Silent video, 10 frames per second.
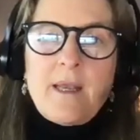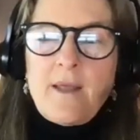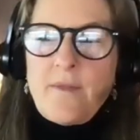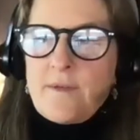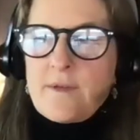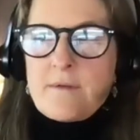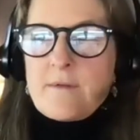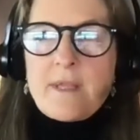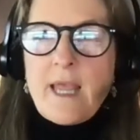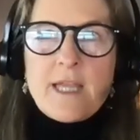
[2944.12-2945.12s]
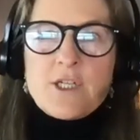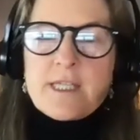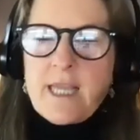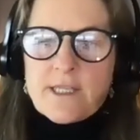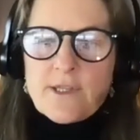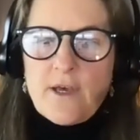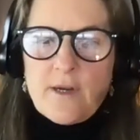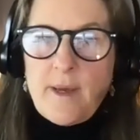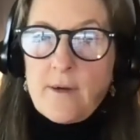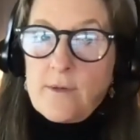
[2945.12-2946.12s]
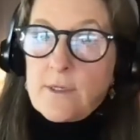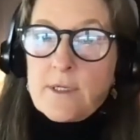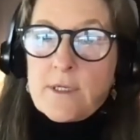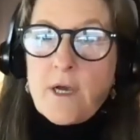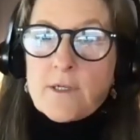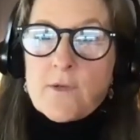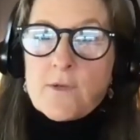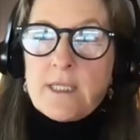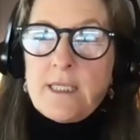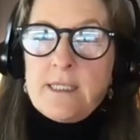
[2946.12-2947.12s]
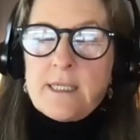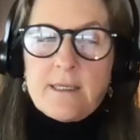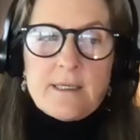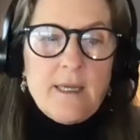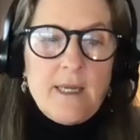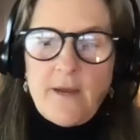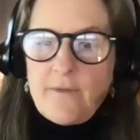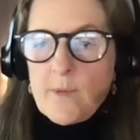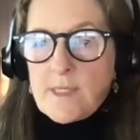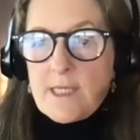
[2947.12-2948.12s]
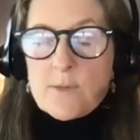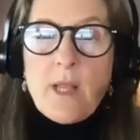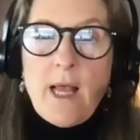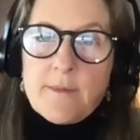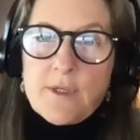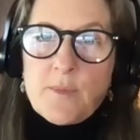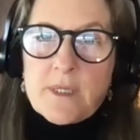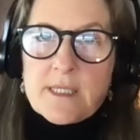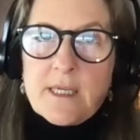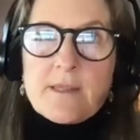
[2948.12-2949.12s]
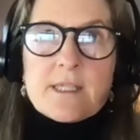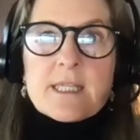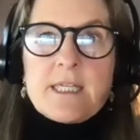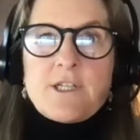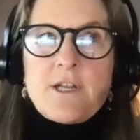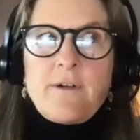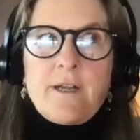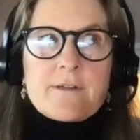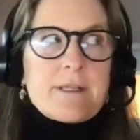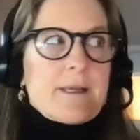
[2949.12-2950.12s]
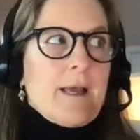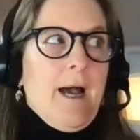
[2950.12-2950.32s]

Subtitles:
and the agency hasn't thought about who's going to talk to those leads. And everyone says, well, I'm too busy. And this lead generator is like,